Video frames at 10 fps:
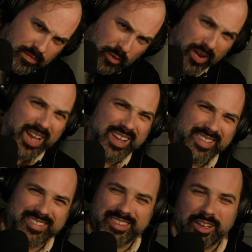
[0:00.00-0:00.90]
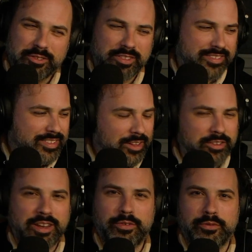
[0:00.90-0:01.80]
Right? Such
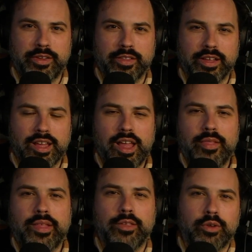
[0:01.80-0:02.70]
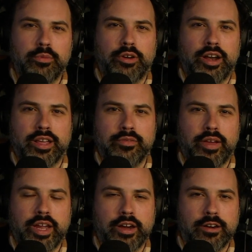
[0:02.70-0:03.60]
a different feeling. That's what I'm trying to
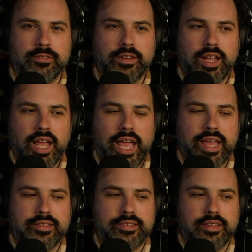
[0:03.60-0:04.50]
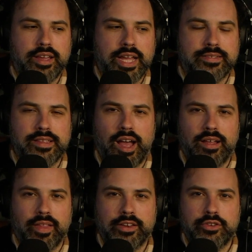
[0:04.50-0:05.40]
convey here. Is it's
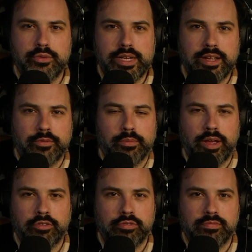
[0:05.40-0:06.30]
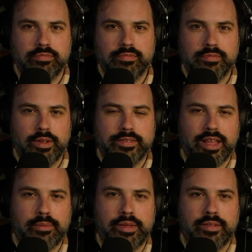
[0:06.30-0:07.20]
not like 2D information. It's
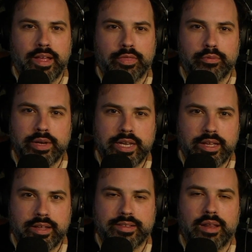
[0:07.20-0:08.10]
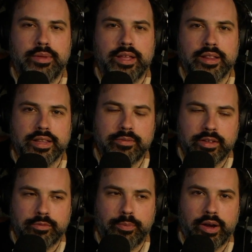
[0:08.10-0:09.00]
got to be like 3D. It's got to be
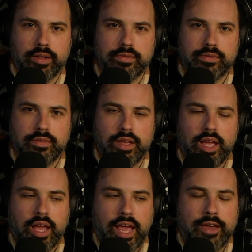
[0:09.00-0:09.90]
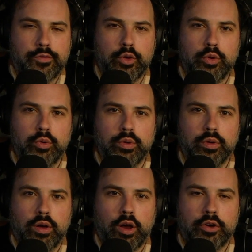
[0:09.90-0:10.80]
lived experience. If
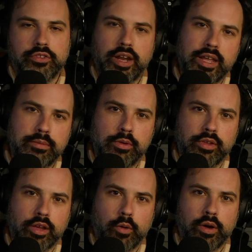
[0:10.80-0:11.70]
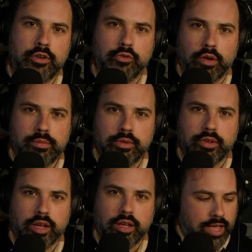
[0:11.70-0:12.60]
you are studying music or enjoy
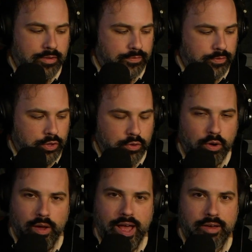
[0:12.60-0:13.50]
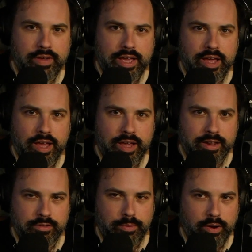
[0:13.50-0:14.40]
music, if you don't have
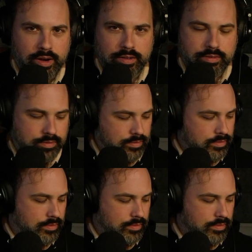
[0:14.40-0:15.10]
an experience